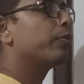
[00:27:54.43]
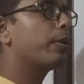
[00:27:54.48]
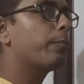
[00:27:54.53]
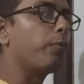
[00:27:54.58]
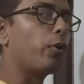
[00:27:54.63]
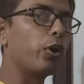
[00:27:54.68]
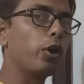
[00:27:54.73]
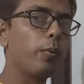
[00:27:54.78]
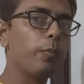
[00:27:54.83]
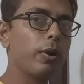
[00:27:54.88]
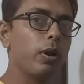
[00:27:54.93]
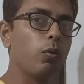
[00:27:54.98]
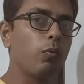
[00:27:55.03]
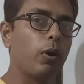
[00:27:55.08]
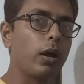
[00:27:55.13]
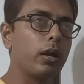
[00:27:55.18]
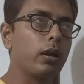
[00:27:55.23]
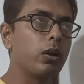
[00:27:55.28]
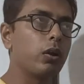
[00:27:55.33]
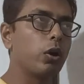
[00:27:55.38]
of the polynomial,
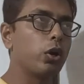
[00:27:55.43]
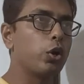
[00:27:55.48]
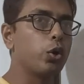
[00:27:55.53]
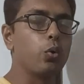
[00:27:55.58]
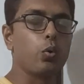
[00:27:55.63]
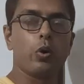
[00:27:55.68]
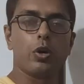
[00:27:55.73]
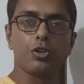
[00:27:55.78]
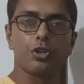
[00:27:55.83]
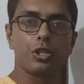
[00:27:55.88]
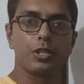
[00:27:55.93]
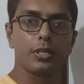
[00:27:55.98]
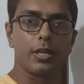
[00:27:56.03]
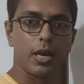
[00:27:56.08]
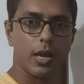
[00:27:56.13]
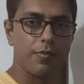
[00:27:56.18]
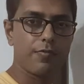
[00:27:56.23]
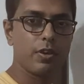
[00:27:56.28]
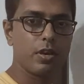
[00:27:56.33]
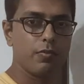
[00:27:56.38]
1 or 2 questions
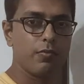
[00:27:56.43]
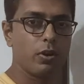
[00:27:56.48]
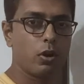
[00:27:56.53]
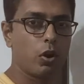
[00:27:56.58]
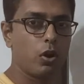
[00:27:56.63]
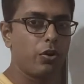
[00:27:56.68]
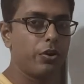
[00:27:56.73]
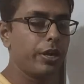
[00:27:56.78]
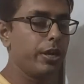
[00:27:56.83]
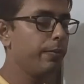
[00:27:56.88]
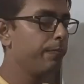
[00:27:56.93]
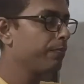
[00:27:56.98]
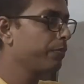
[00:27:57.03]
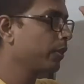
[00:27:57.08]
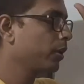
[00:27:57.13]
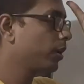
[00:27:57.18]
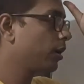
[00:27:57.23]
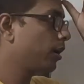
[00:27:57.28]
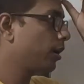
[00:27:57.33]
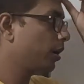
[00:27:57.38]
I have given already.
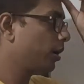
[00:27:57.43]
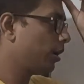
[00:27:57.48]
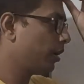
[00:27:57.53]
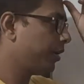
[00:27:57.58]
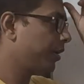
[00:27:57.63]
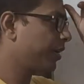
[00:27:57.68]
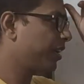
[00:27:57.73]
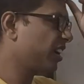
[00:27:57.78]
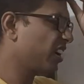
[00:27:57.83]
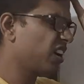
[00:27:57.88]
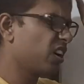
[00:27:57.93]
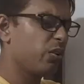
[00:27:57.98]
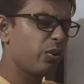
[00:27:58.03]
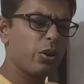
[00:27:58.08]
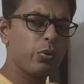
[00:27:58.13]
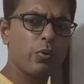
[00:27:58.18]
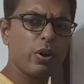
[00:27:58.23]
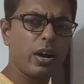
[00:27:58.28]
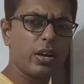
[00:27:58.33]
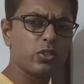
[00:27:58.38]
Here
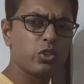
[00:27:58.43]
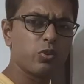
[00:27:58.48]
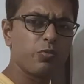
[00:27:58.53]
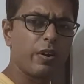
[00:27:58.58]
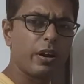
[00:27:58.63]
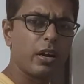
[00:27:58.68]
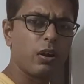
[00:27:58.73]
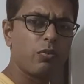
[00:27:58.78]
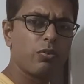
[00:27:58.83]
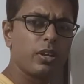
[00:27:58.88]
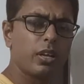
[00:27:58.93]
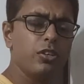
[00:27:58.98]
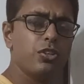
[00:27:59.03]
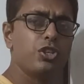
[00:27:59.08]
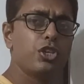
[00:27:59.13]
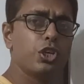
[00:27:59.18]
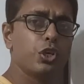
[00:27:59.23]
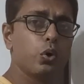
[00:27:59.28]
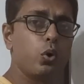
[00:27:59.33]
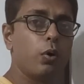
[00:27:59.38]
you were asked to find out the
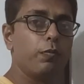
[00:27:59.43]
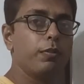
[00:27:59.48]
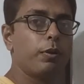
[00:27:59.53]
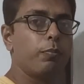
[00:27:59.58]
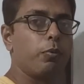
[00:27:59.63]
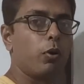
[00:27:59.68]
zero of the